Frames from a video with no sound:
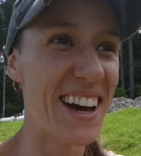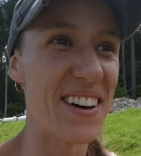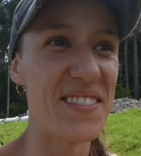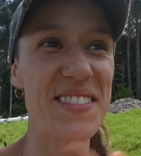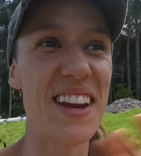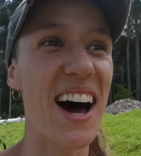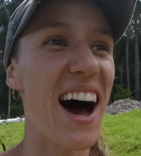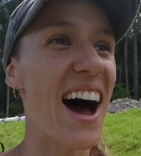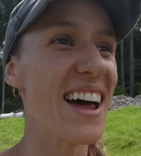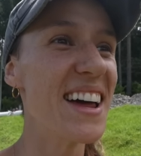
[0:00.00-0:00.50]

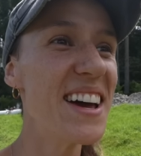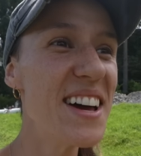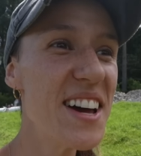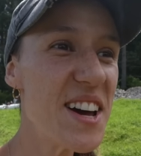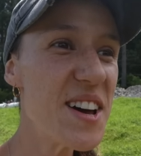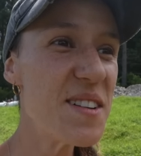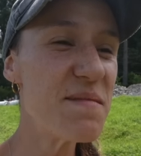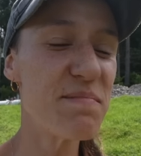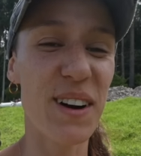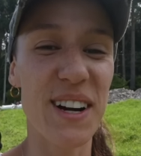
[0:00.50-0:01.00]
I'm not
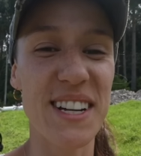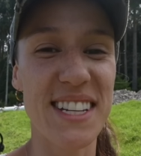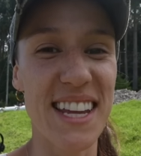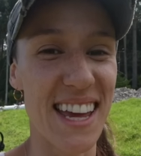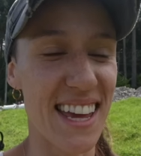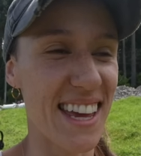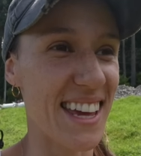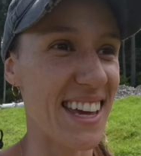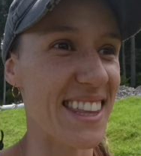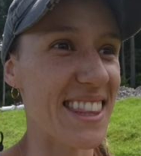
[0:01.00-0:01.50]

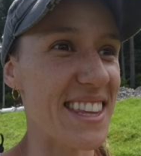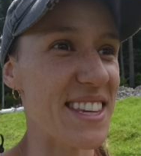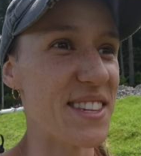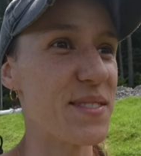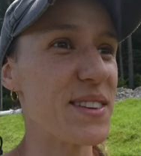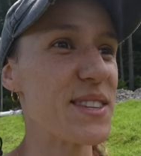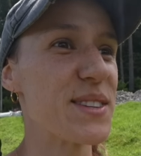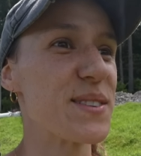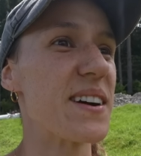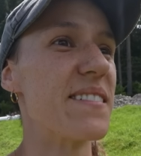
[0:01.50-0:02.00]
partaking in this
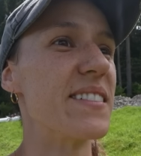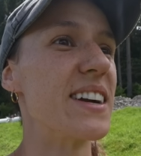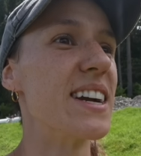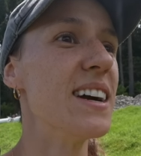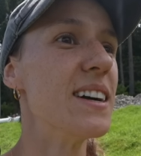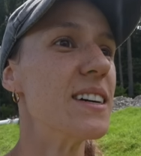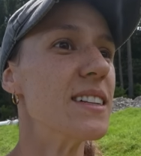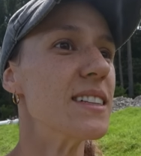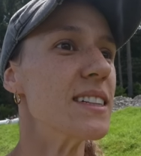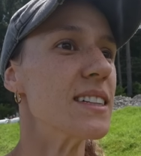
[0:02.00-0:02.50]
whatsoever.
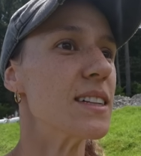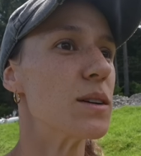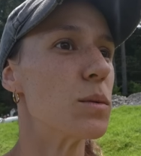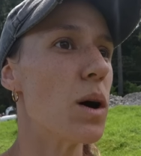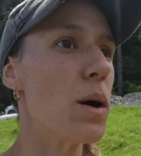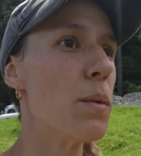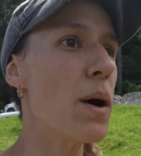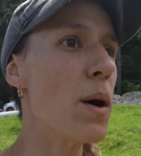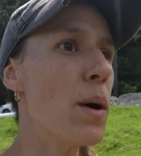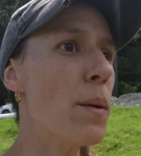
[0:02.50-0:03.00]

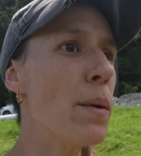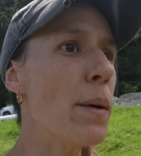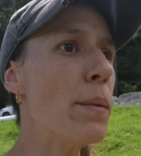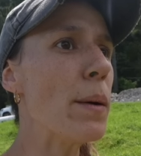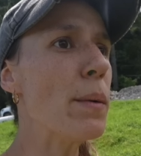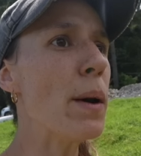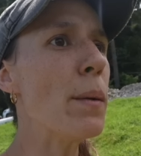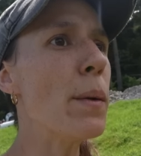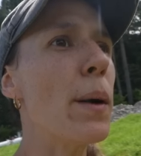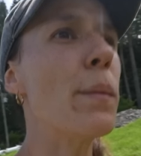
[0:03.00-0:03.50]
Whoa, whoa, whoa, whoa,
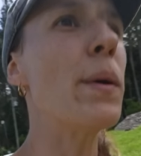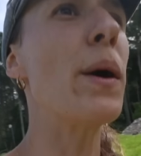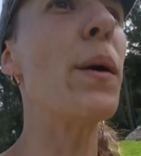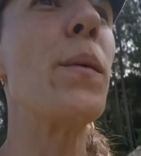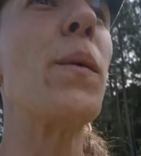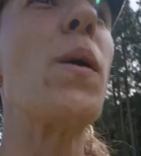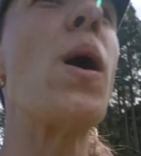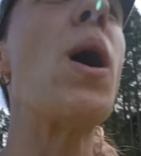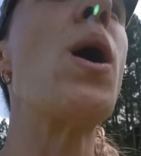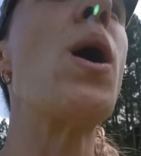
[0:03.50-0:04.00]
whoa, whoa, whoa,